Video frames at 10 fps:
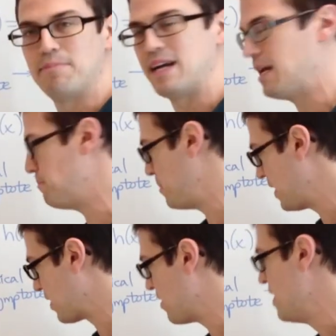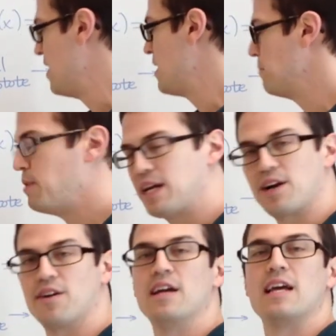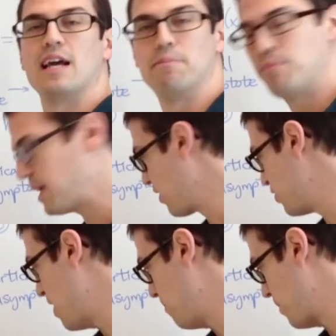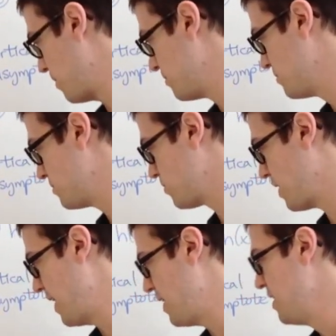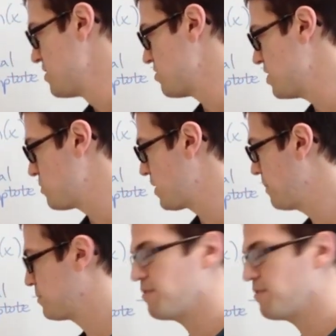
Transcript: by a bigger, bigger, and bigger number. Okay? So since we keep